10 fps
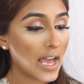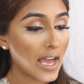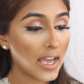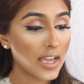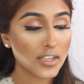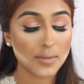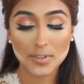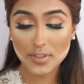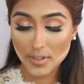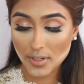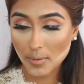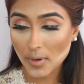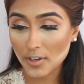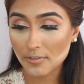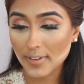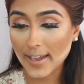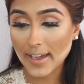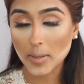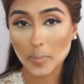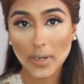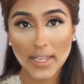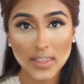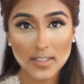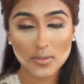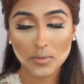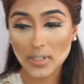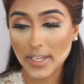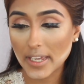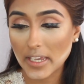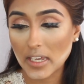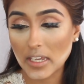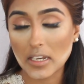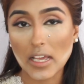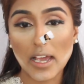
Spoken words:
and I'm just going to go off and blend this all in